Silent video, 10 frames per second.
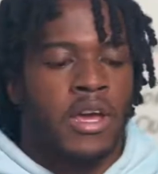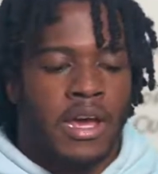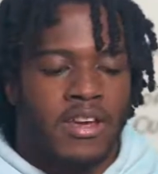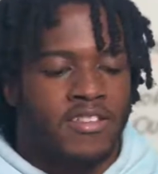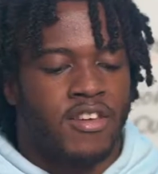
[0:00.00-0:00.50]

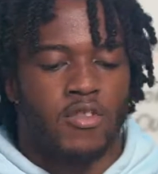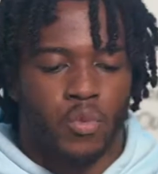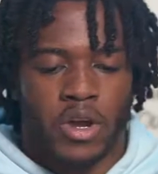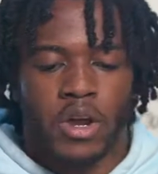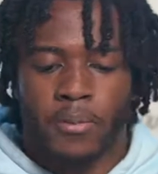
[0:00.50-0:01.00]
It's just
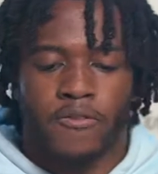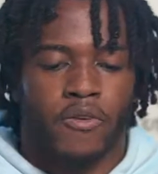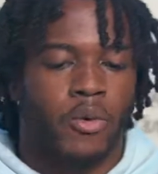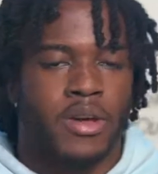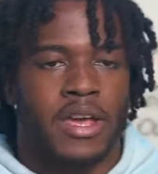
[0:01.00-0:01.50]
weird.
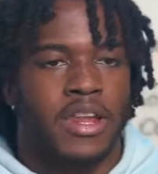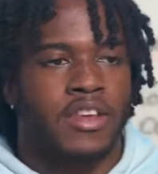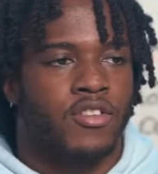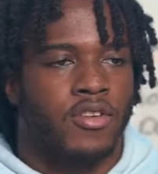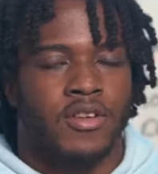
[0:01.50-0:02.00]
Before we get
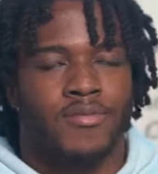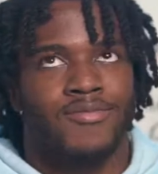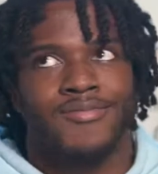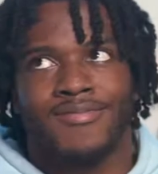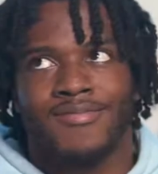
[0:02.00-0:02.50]
into it,
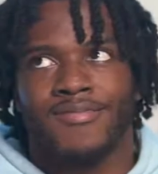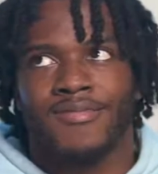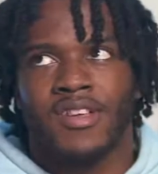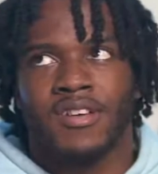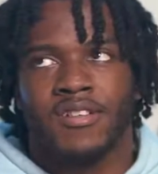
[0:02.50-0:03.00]

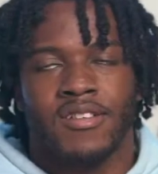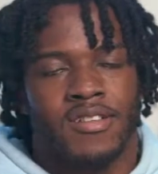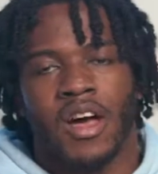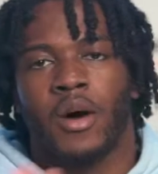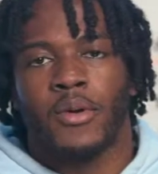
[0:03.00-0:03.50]

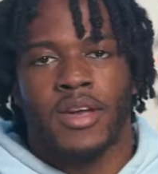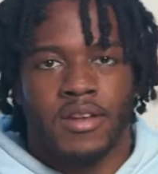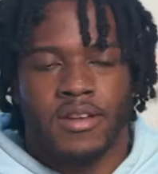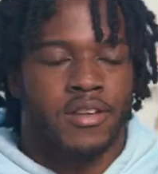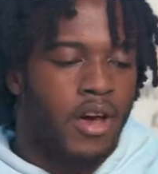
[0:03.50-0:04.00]
I'll wait.
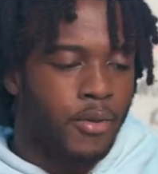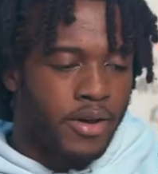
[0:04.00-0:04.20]
All